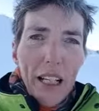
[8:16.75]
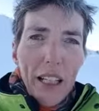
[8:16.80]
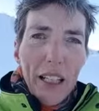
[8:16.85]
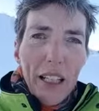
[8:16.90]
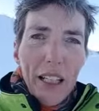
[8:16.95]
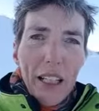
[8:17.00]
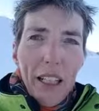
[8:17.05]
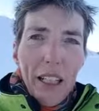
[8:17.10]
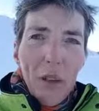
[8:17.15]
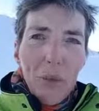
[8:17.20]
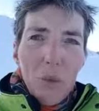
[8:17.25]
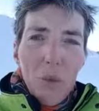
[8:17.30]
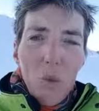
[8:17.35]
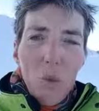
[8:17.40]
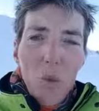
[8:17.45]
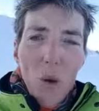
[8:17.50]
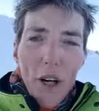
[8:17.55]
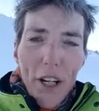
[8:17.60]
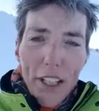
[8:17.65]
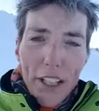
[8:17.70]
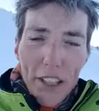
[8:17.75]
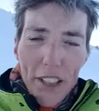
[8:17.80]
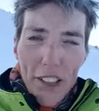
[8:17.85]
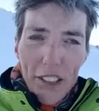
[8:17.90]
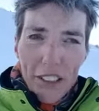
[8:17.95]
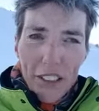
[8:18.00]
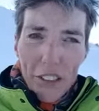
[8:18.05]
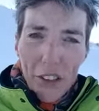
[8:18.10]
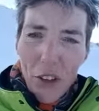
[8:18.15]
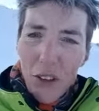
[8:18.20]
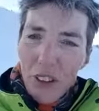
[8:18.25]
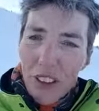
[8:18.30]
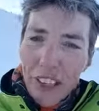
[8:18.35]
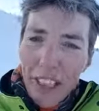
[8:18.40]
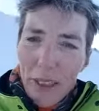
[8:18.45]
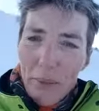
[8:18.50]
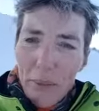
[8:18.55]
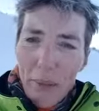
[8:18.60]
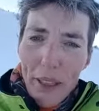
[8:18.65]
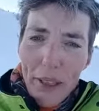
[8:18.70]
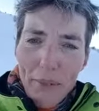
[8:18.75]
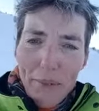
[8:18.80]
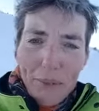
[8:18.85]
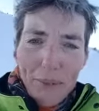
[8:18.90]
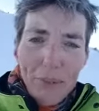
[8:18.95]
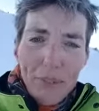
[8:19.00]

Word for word: uh, why not contact me